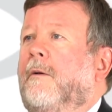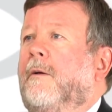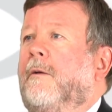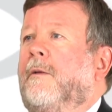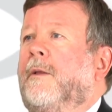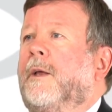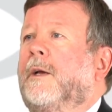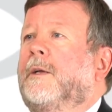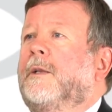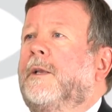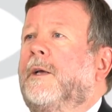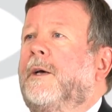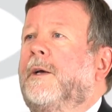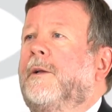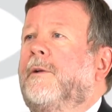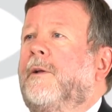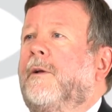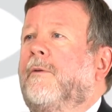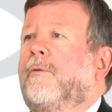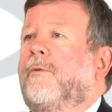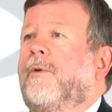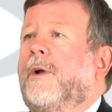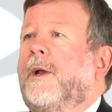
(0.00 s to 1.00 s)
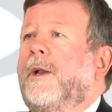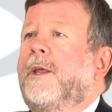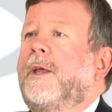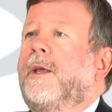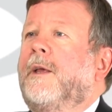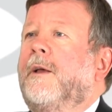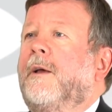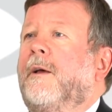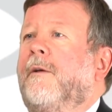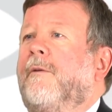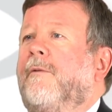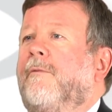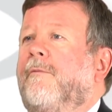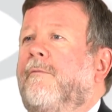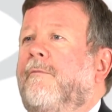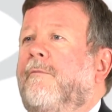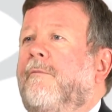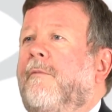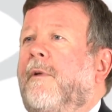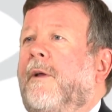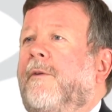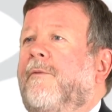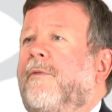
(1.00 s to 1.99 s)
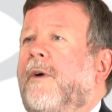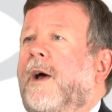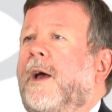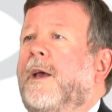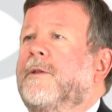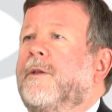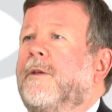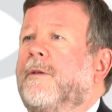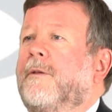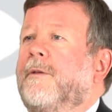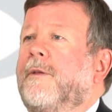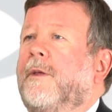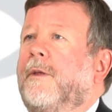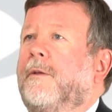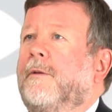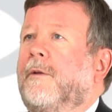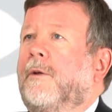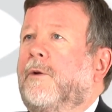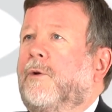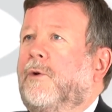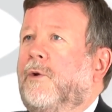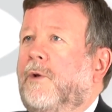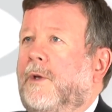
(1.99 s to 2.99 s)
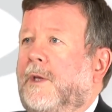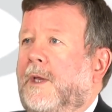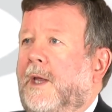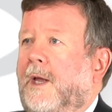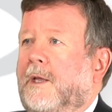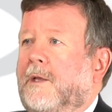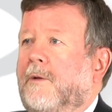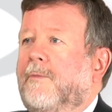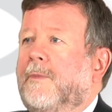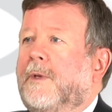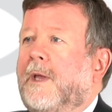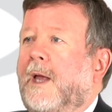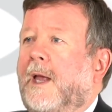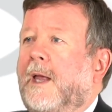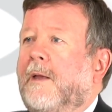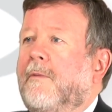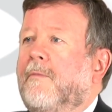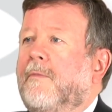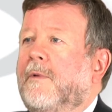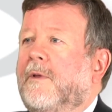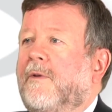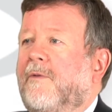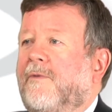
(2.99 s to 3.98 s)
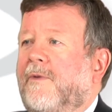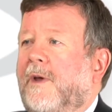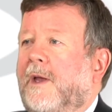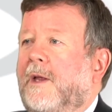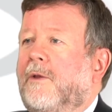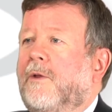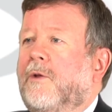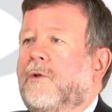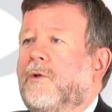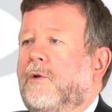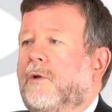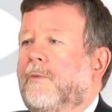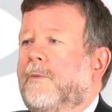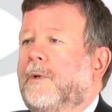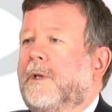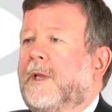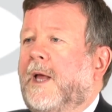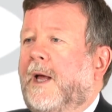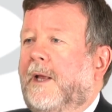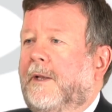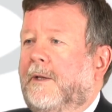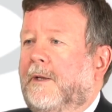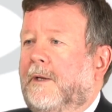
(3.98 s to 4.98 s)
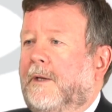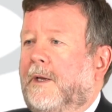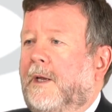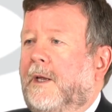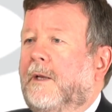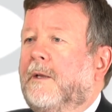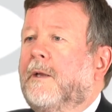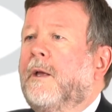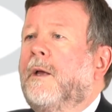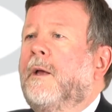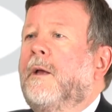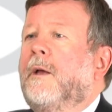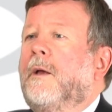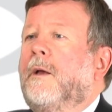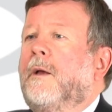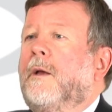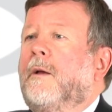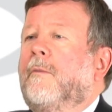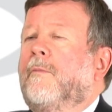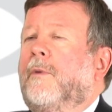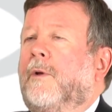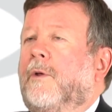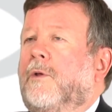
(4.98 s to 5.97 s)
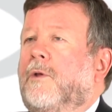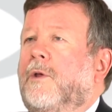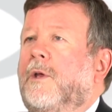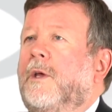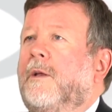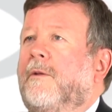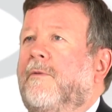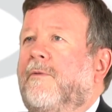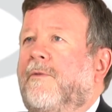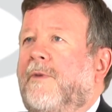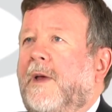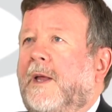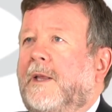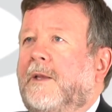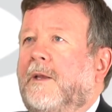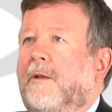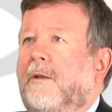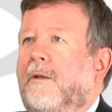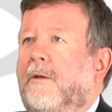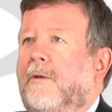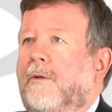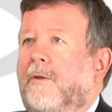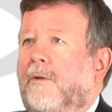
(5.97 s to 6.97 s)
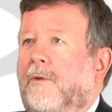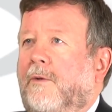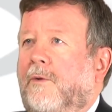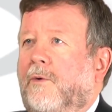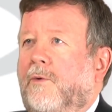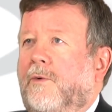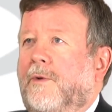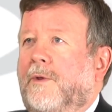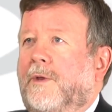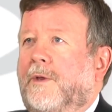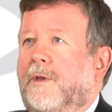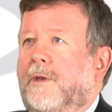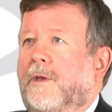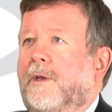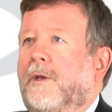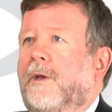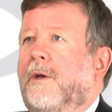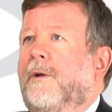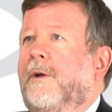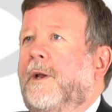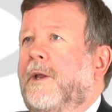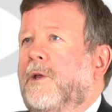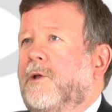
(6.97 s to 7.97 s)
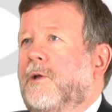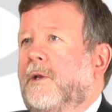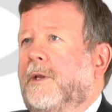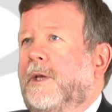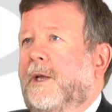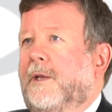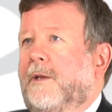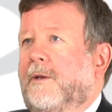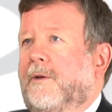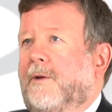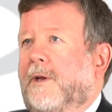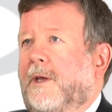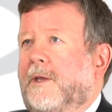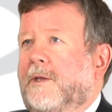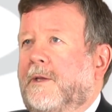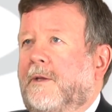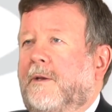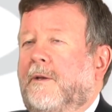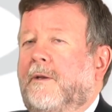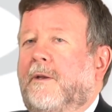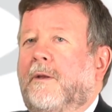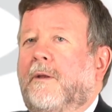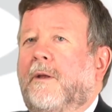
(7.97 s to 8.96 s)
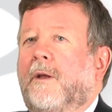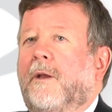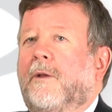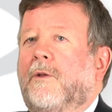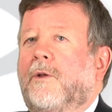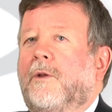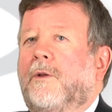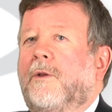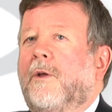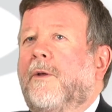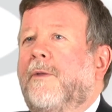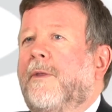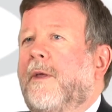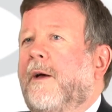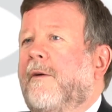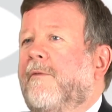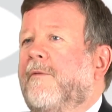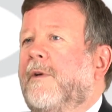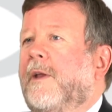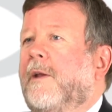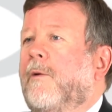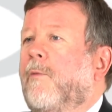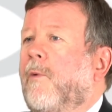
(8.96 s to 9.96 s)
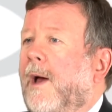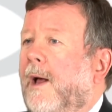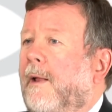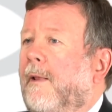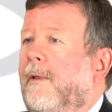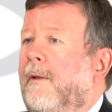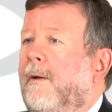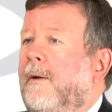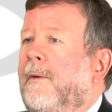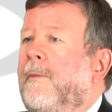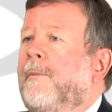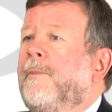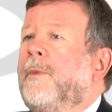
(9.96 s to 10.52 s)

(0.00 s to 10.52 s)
Nicola had already advised us that it could take some time to find the suitable candidate, but she had vetted those initially interested, and she'd done that very well.